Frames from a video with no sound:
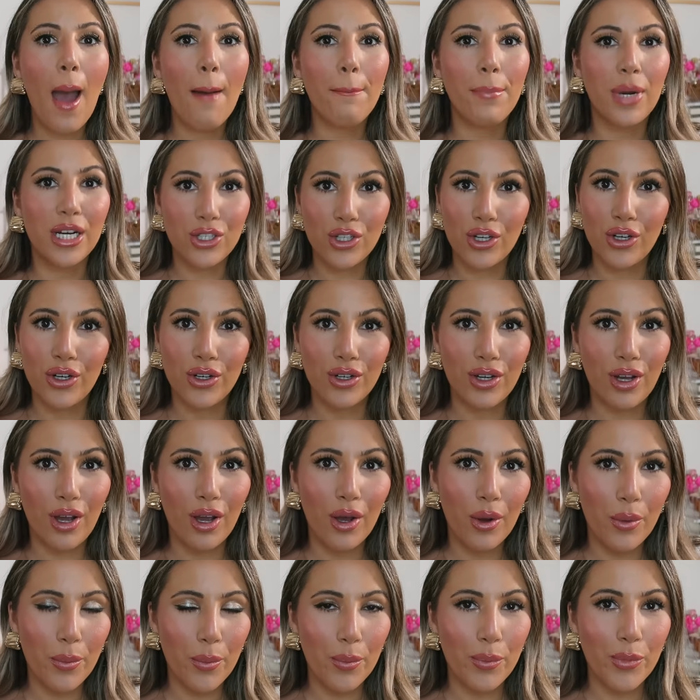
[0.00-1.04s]
My dog
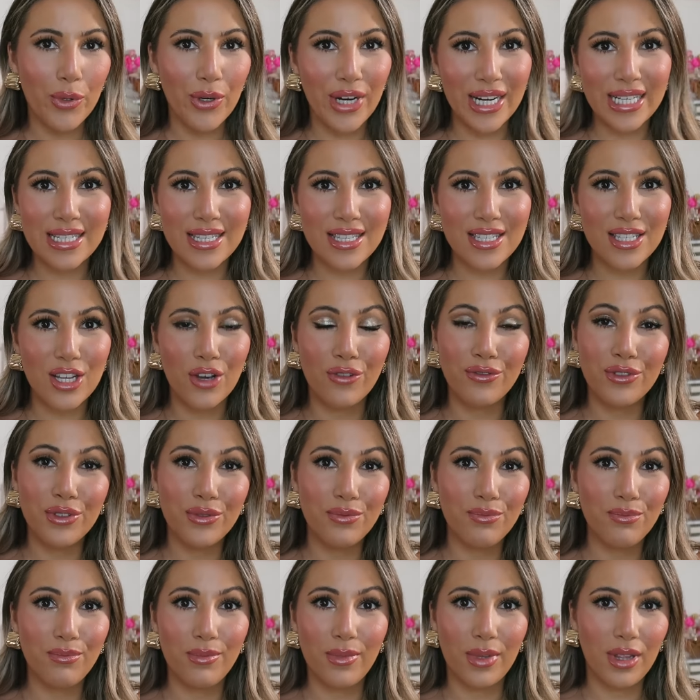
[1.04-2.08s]
Prince
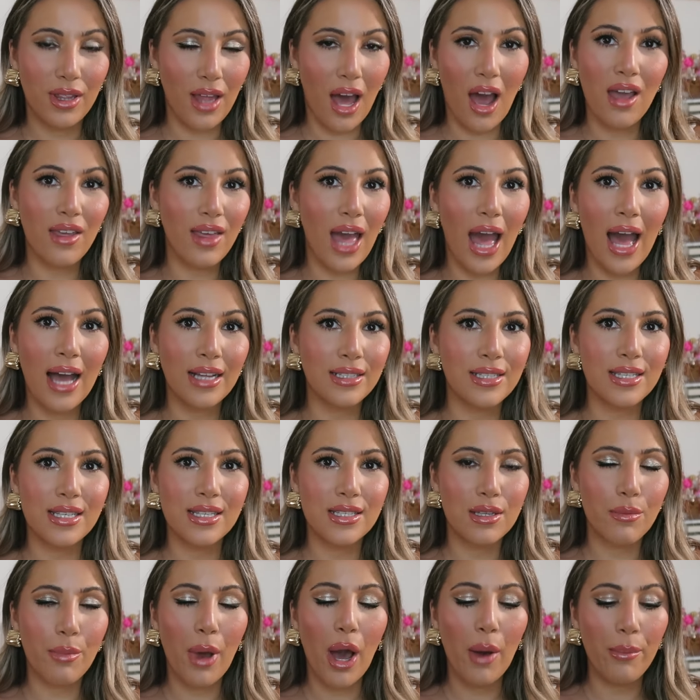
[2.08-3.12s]
that I had
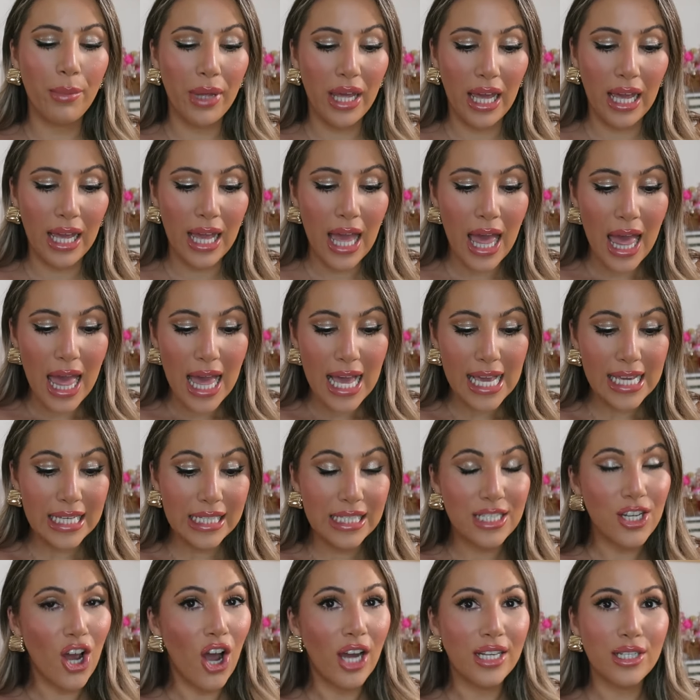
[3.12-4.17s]
since a puppy,
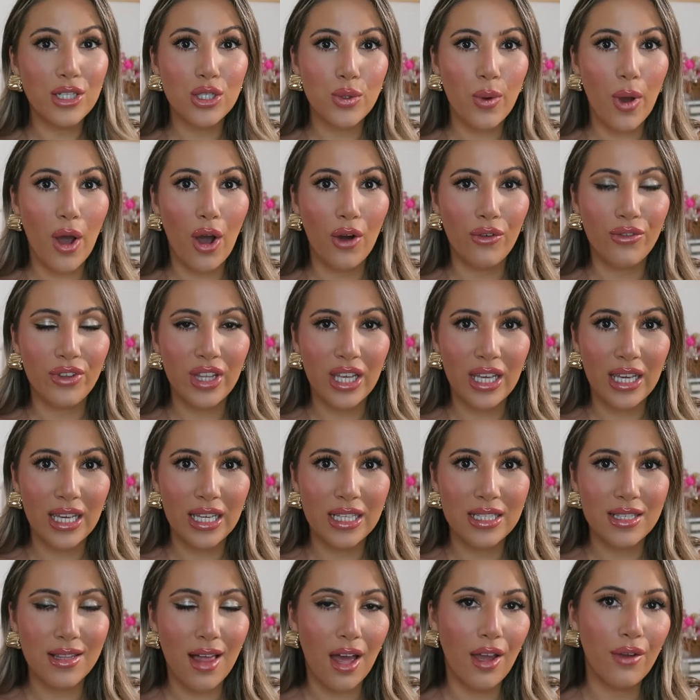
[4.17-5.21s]
he died at 12
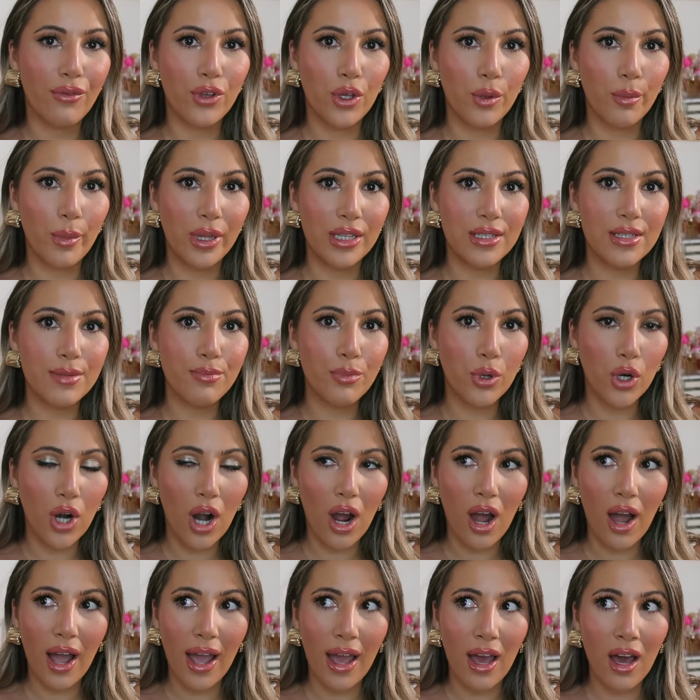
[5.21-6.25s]
years, like a few months
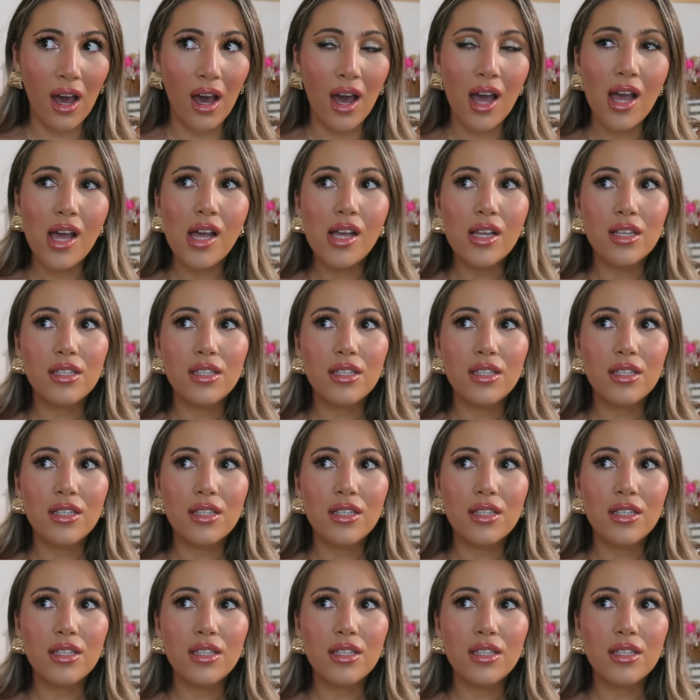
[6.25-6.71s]
prior.